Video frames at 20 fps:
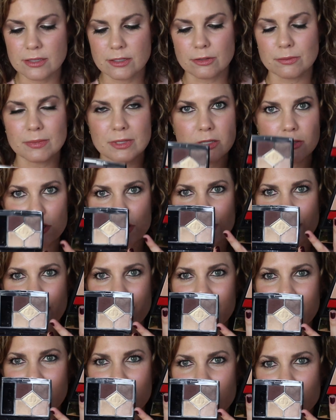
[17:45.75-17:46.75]
Your middle shade
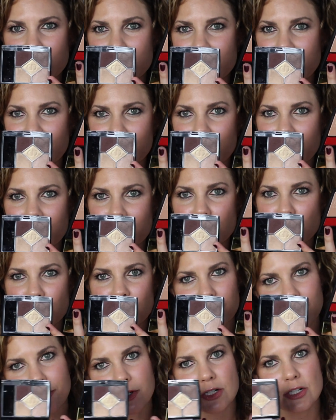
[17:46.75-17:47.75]
here is definitely a
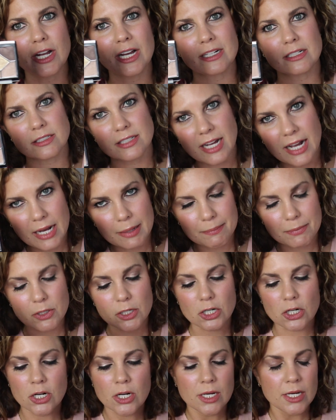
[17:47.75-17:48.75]
shimmer, not a
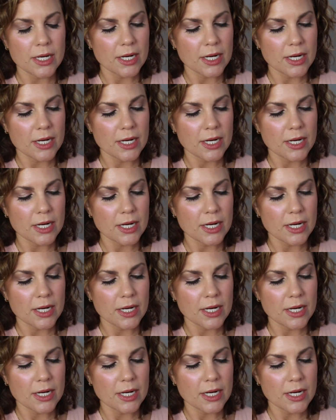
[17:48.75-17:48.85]
topper,